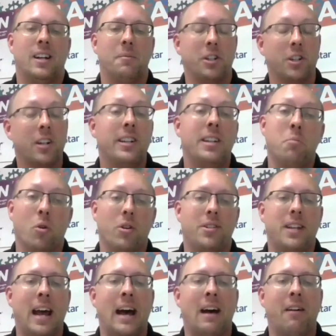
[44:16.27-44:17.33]
you're going to need more
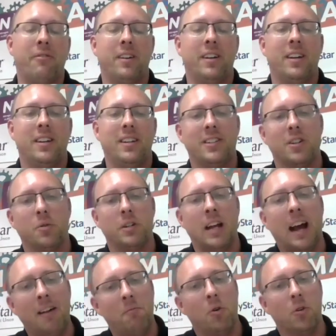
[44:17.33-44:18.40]
staff. So when you
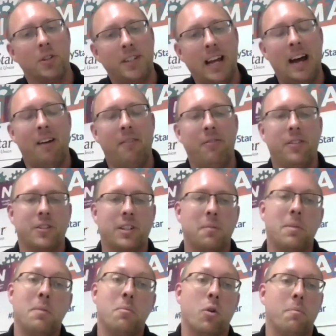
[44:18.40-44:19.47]
have more staff, there's going
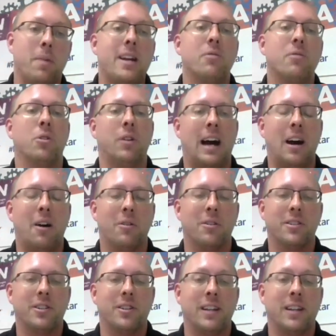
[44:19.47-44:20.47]
to be more payroll hours.